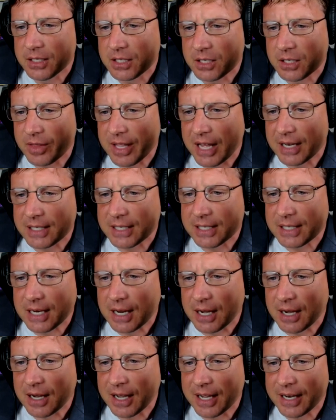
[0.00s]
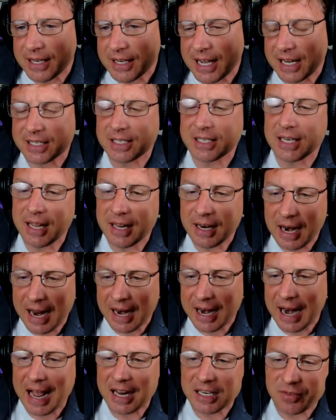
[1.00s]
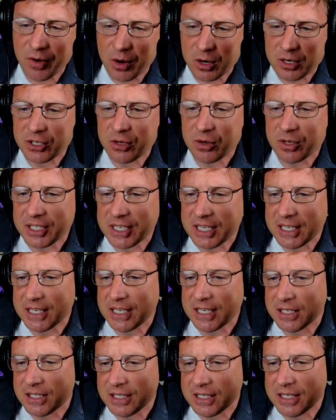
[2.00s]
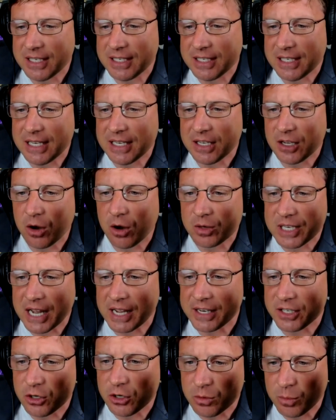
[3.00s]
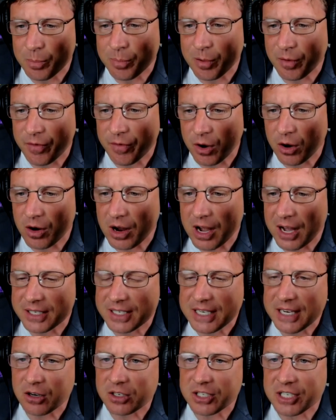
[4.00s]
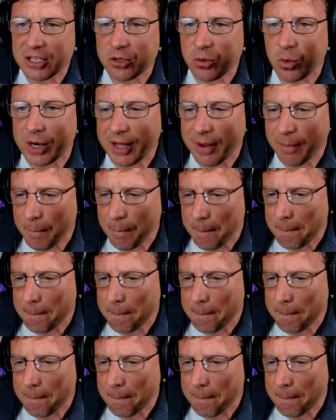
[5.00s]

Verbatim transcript: So that's uh, and yes, and and as far as USDT goes, I do prefer uh, TRC twenty.